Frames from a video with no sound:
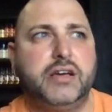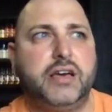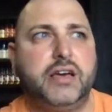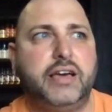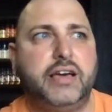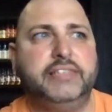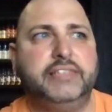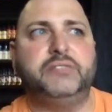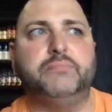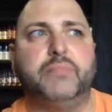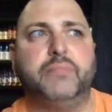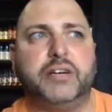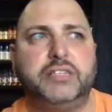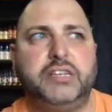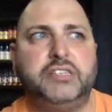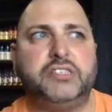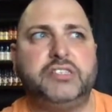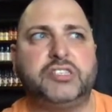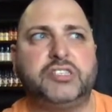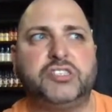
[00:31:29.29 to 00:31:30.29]
as much
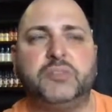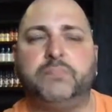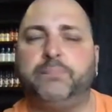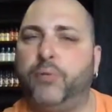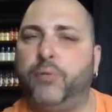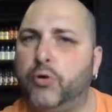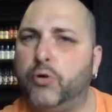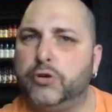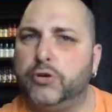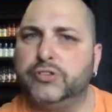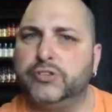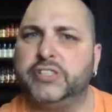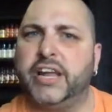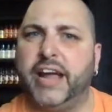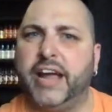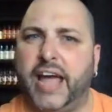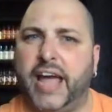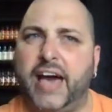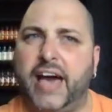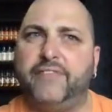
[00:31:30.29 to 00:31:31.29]
as the supporters that
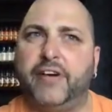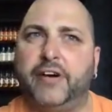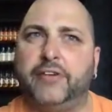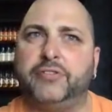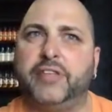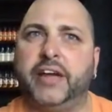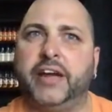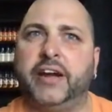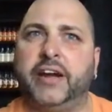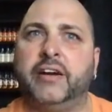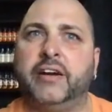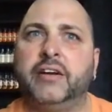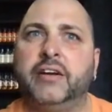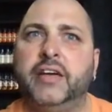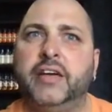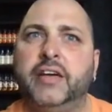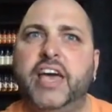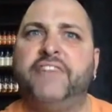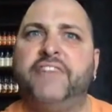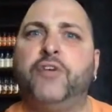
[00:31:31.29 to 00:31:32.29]
I have out there,
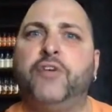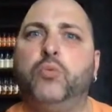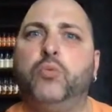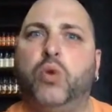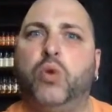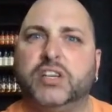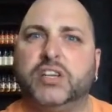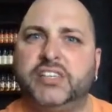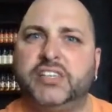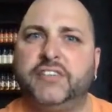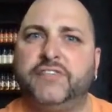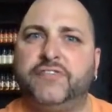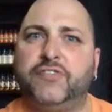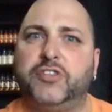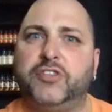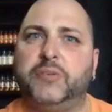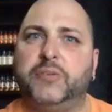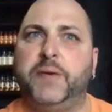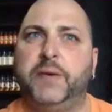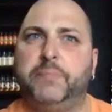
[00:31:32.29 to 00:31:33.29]
if it wasn't for
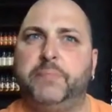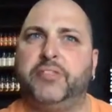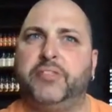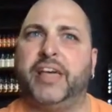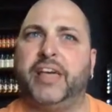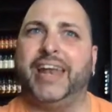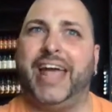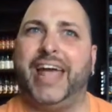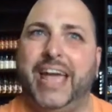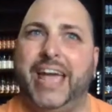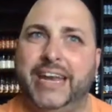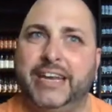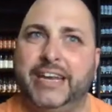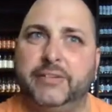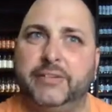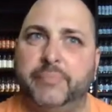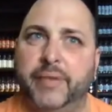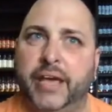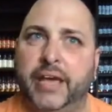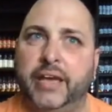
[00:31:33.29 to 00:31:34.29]
the people that
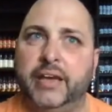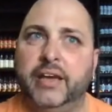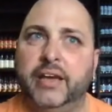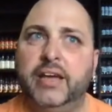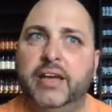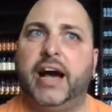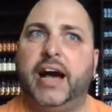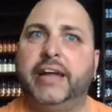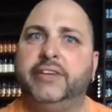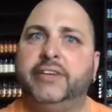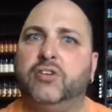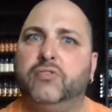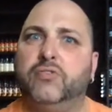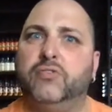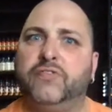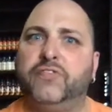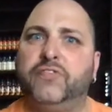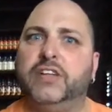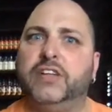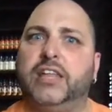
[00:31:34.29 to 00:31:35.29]
hated me, I don't
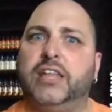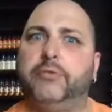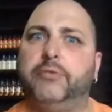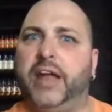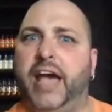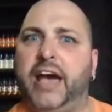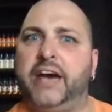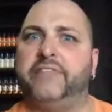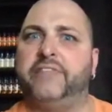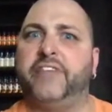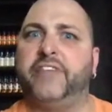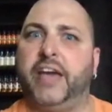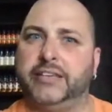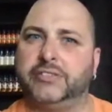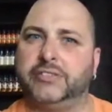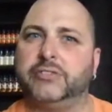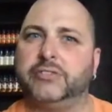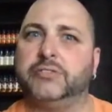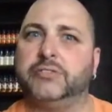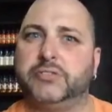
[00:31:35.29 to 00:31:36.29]
feel I would have
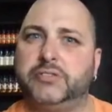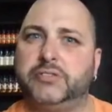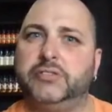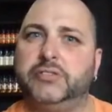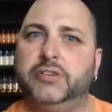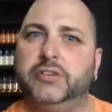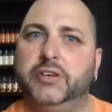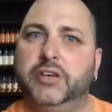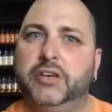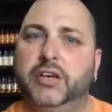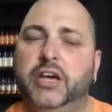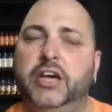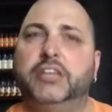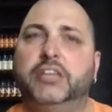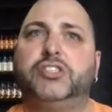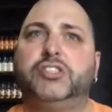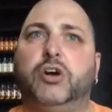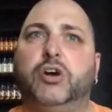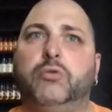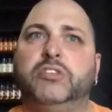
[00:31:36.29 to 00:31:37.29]
hazers.
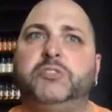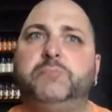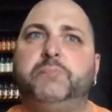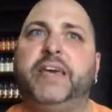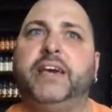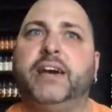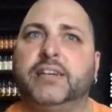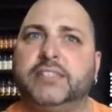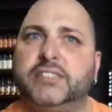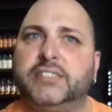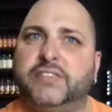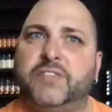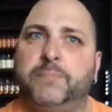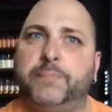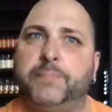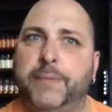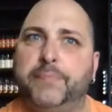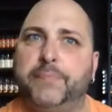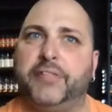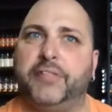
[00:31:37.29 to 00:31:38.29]
So it's because of the
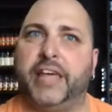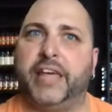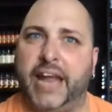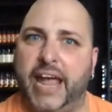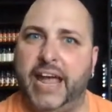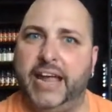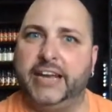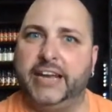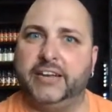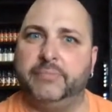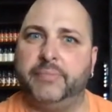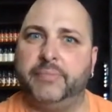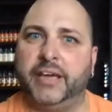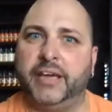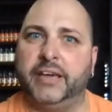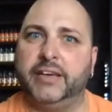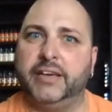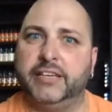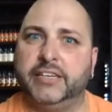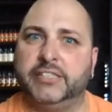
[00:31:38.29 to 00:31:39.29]
people that hated
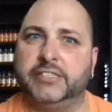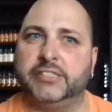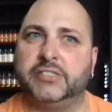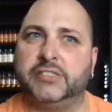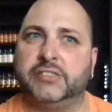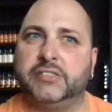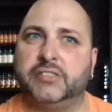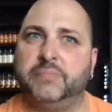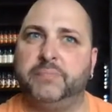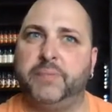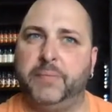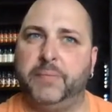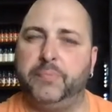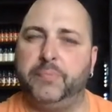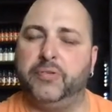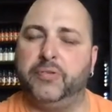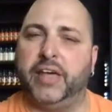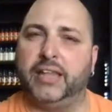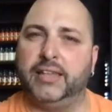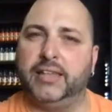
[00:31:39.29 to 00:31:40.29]
me is the
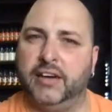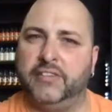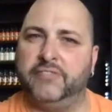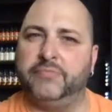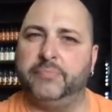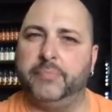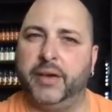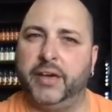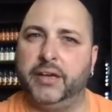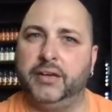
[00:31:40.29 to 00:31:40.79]
people that love me.